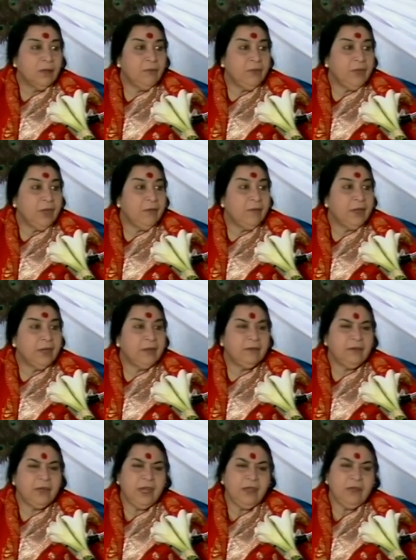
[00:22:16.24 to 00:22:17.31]
We have
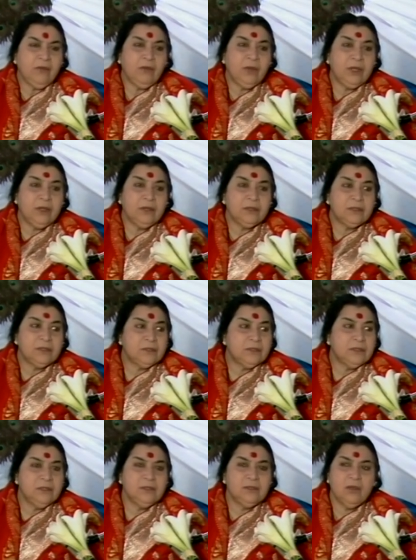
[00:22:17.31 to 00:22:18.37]
had great orators
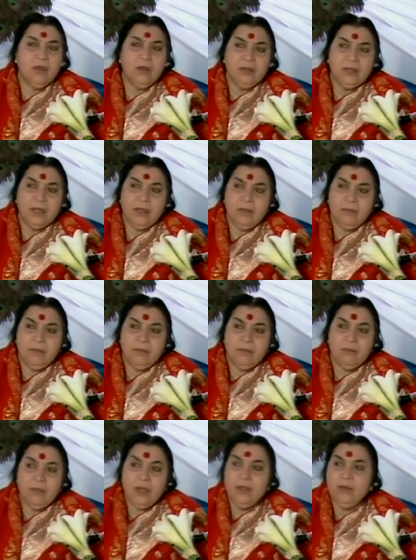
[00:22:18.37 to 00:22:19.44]
since long time,
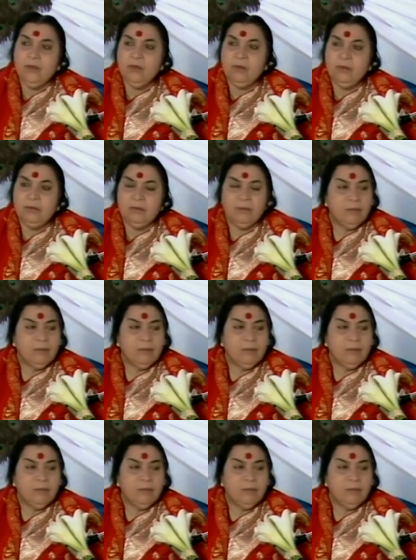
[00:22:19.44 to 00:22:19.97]
well known.